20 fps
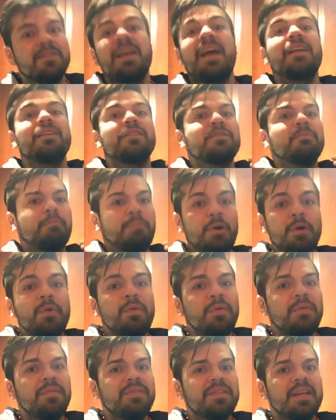That
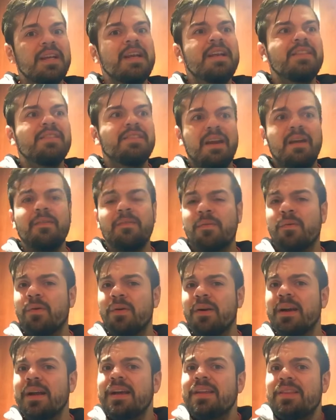proves,
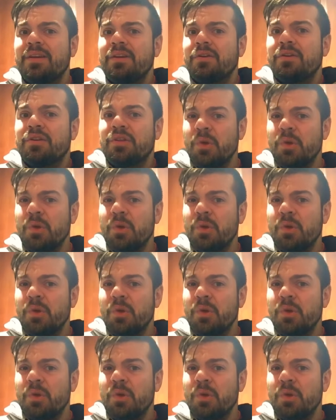therefore, that you're